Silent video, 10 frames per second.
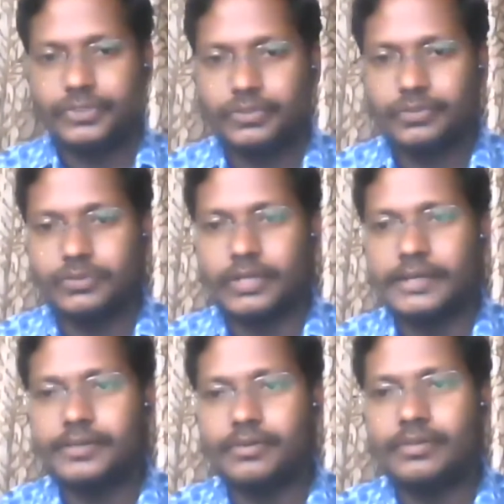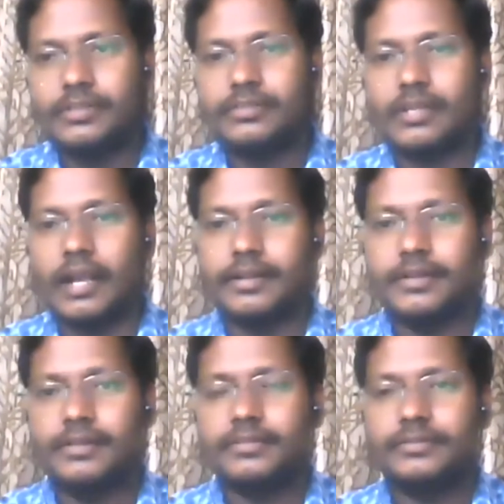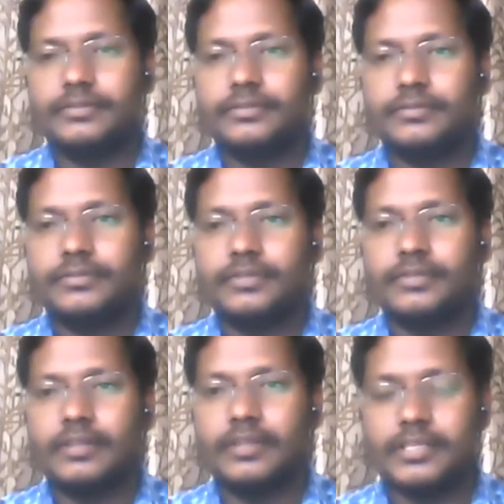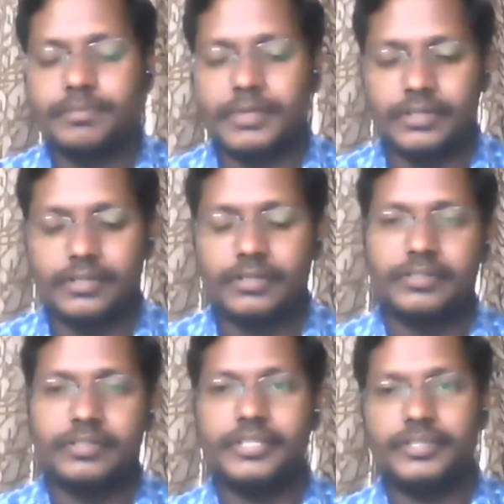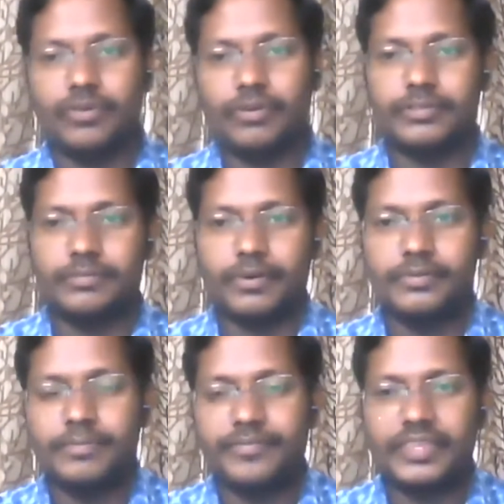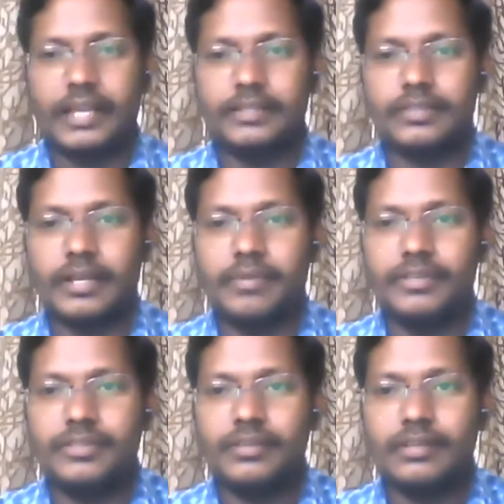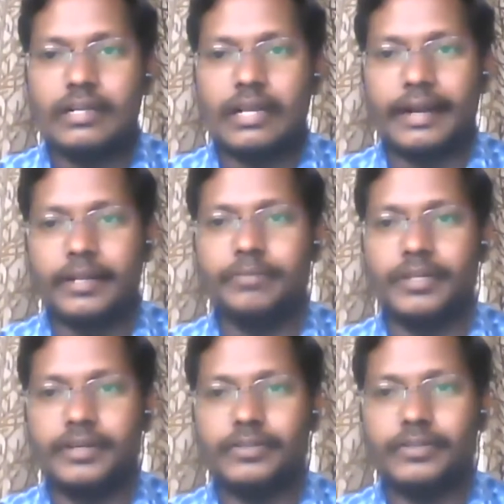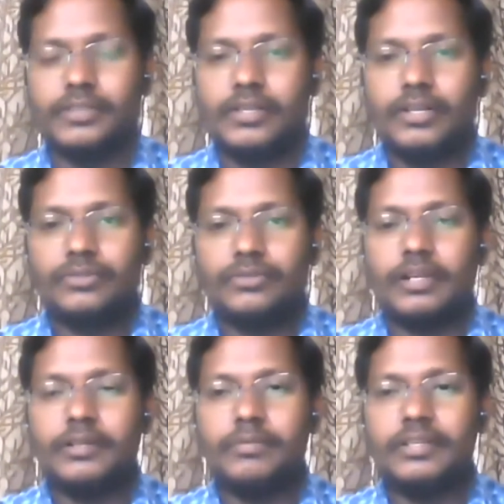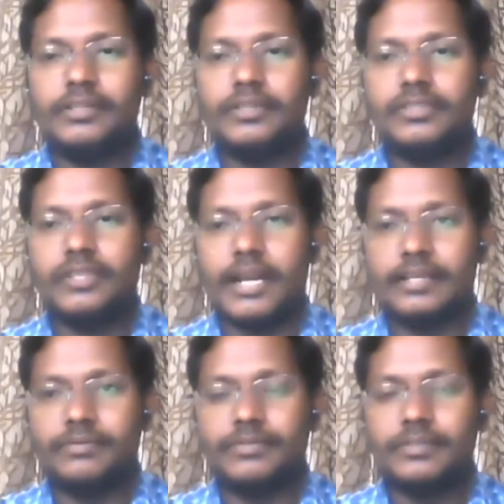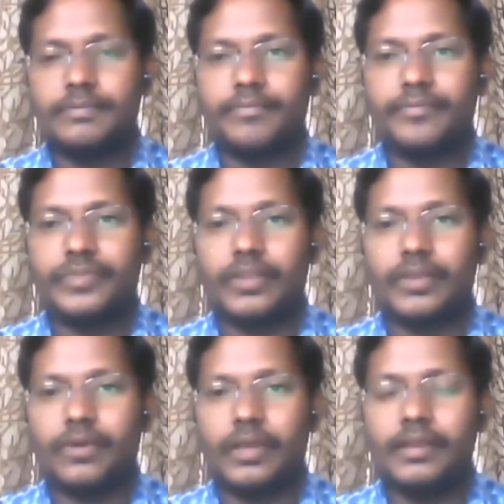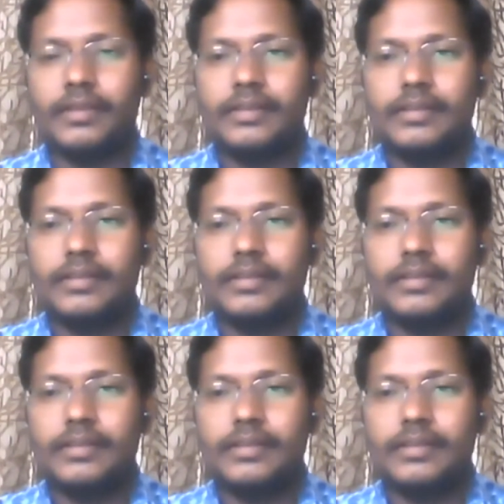to control this error, this particular theory talks about establishing reliability. So reliability stands for okay,